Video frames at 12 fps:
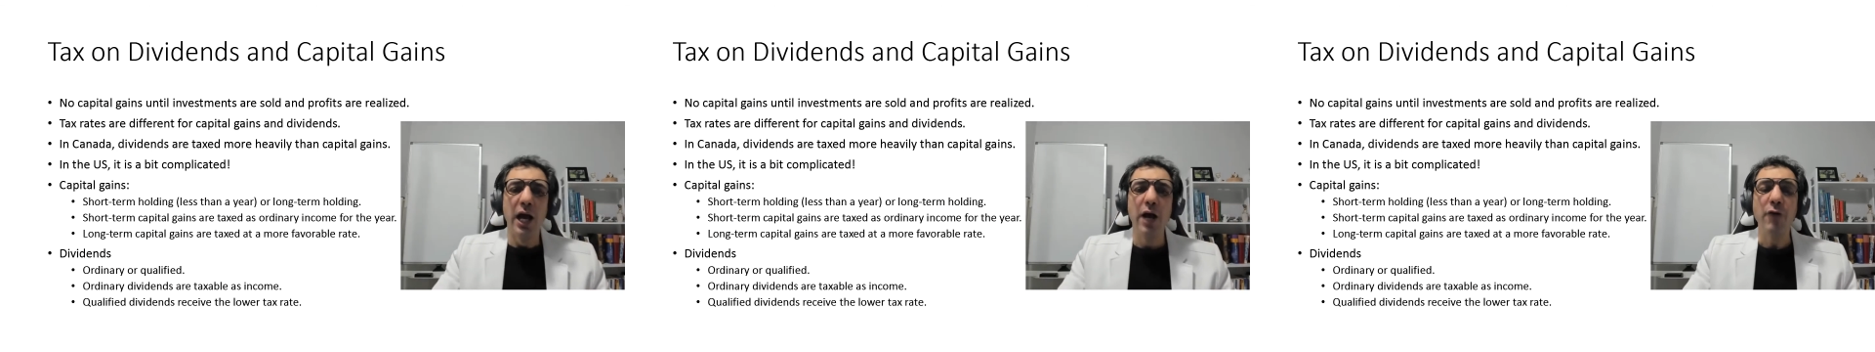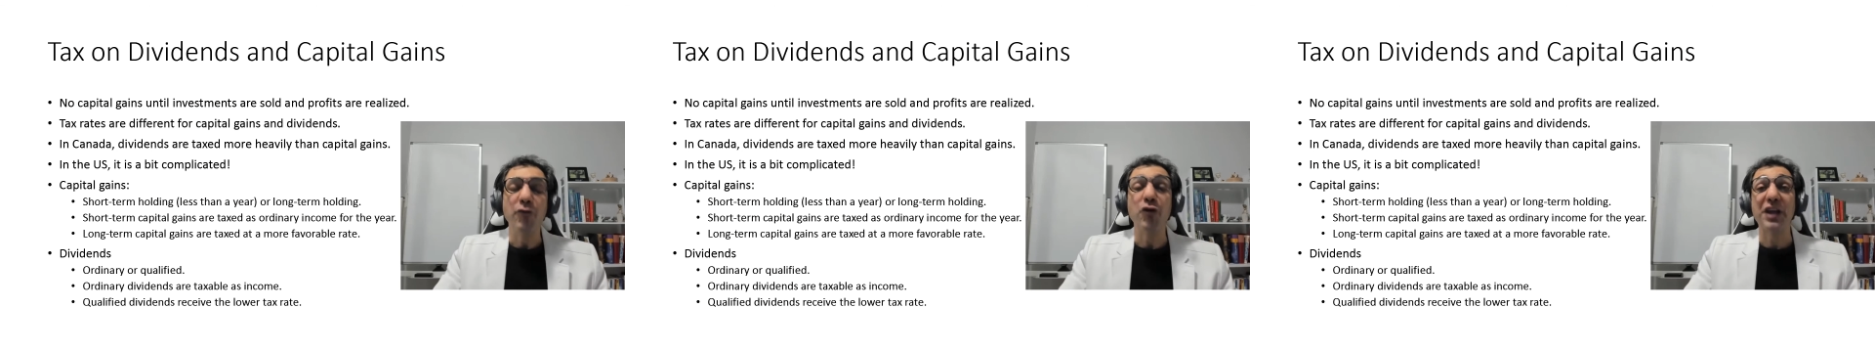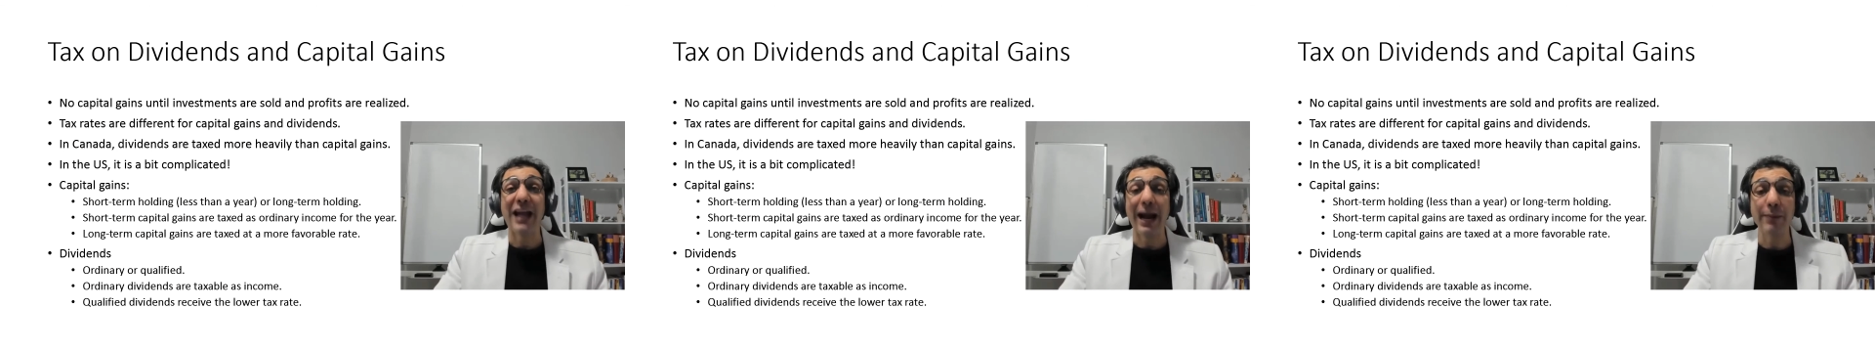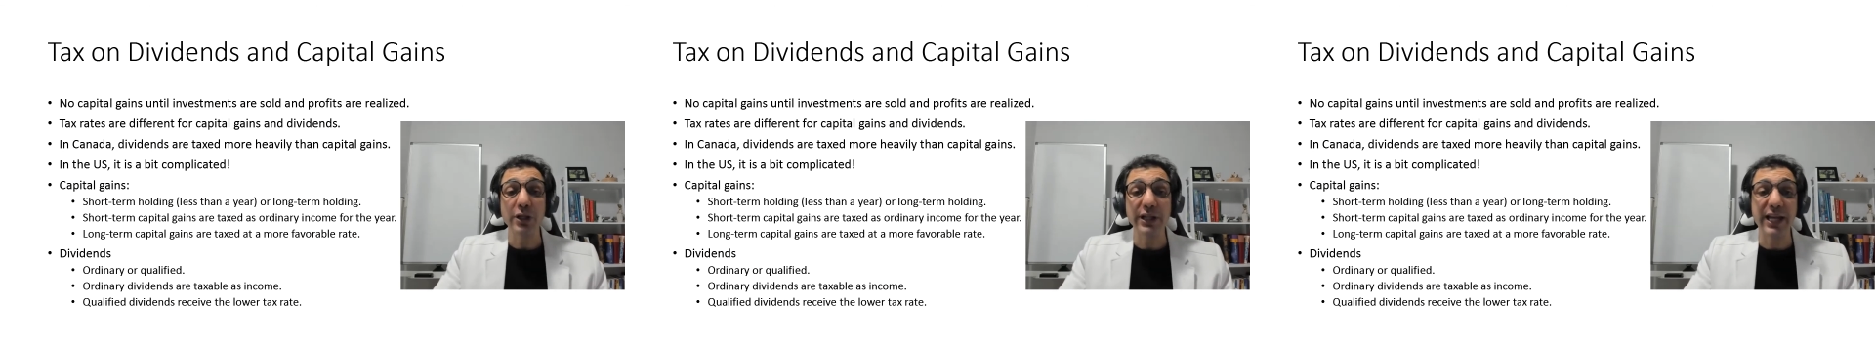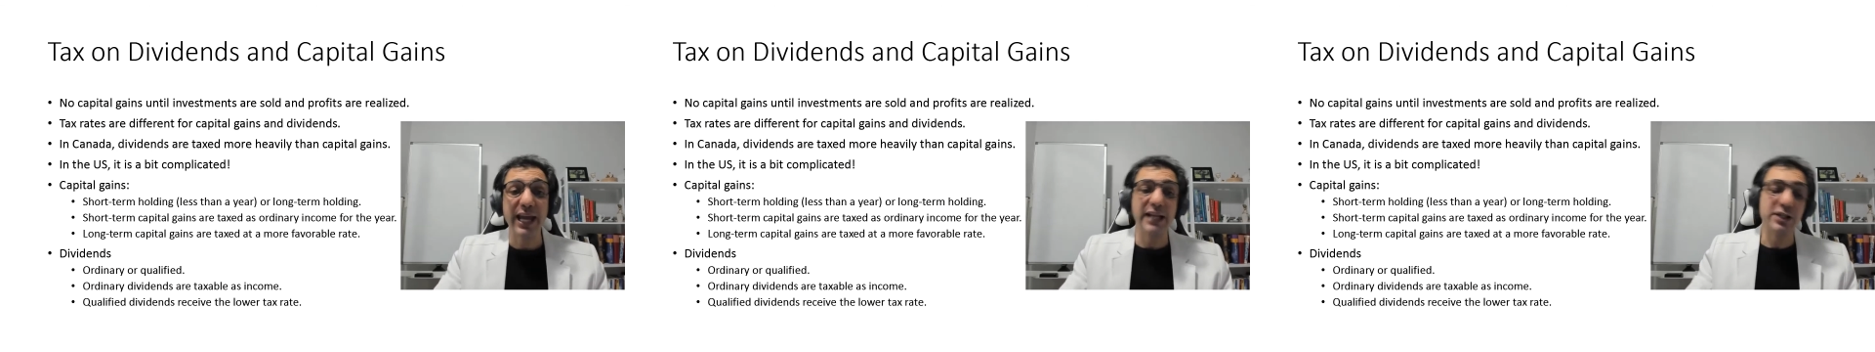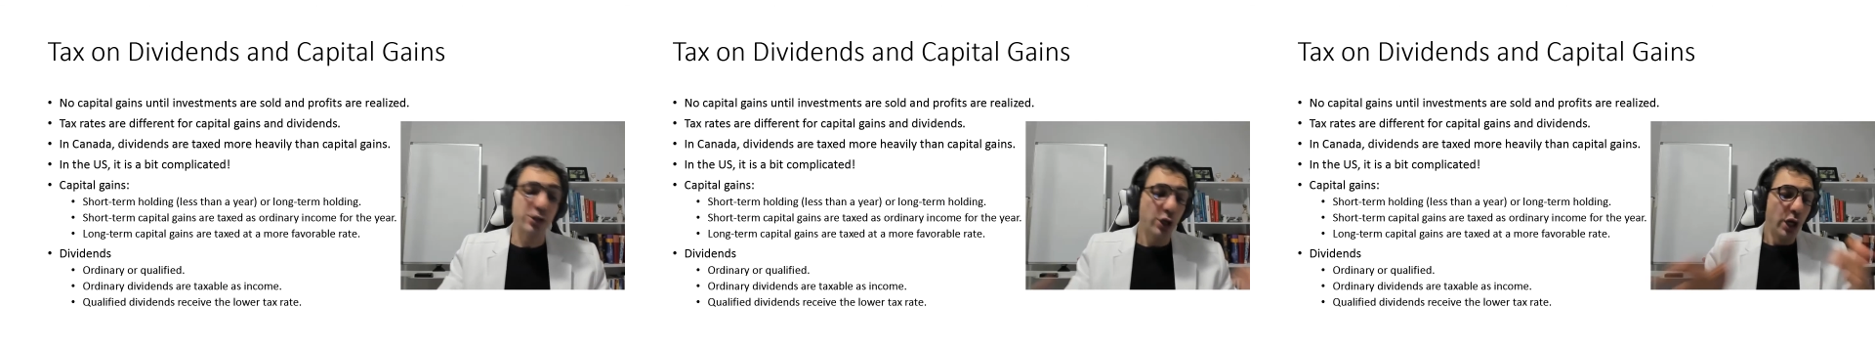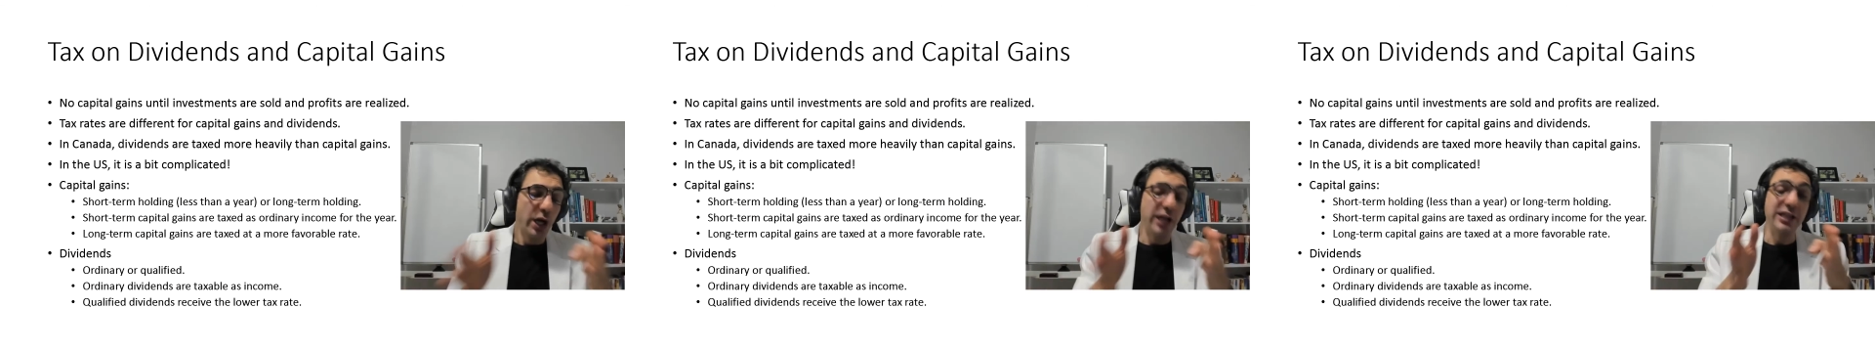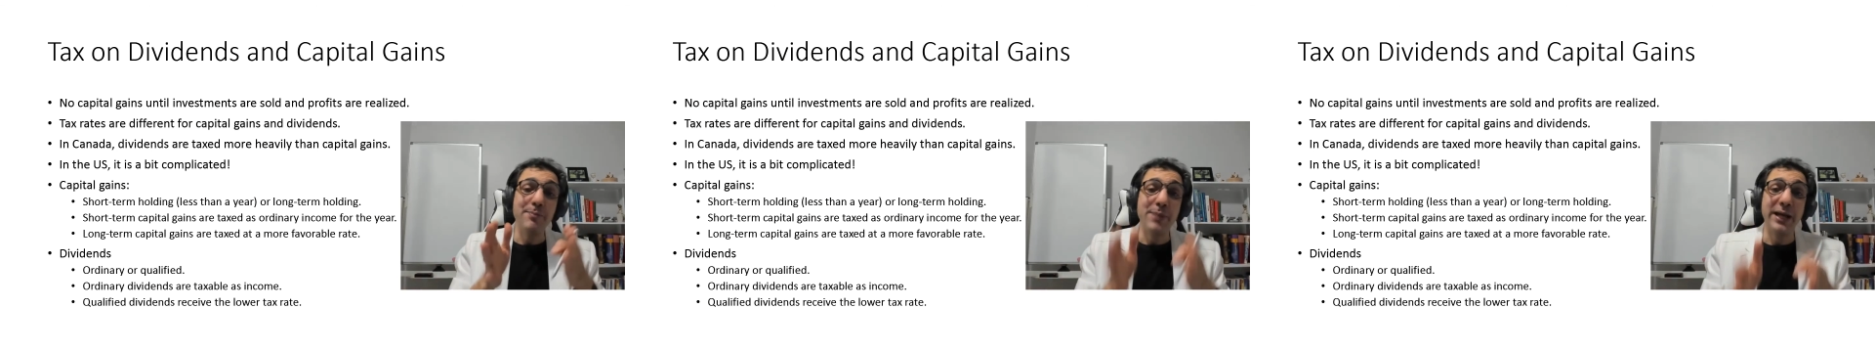For capital gains,
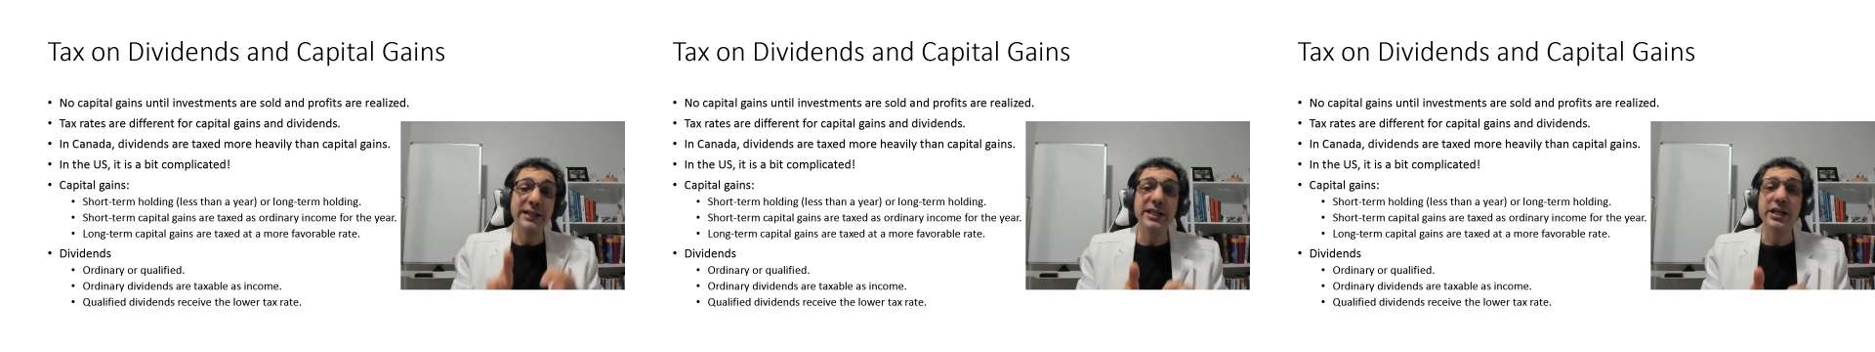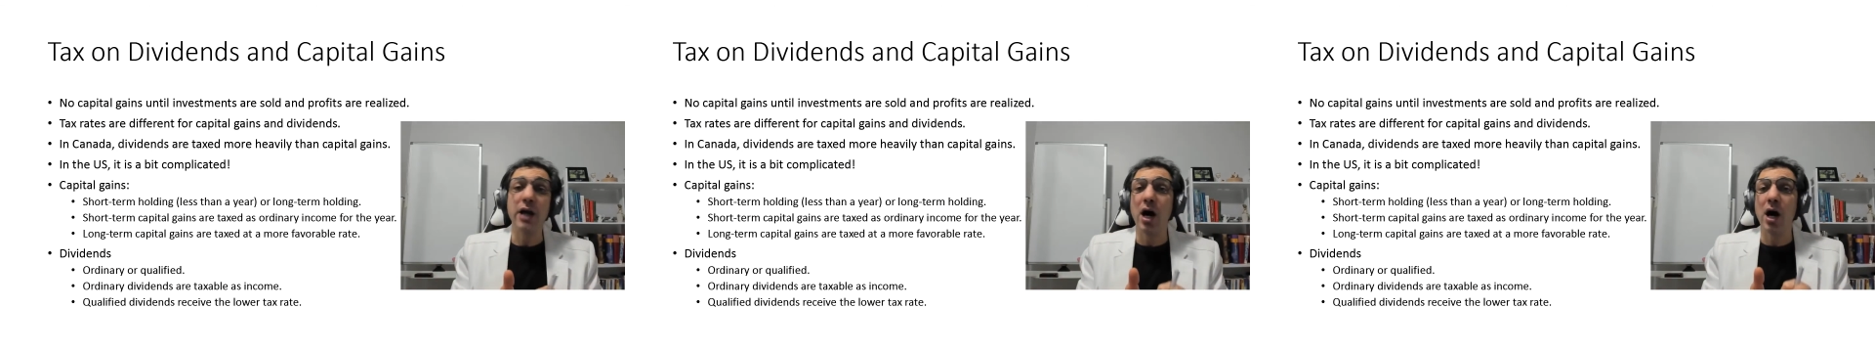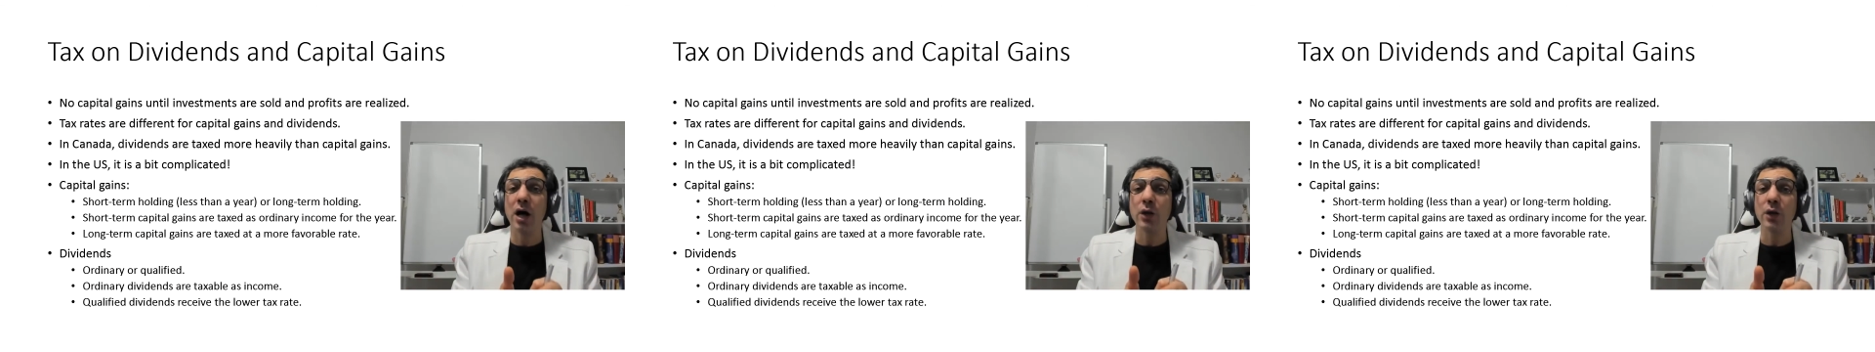depending on,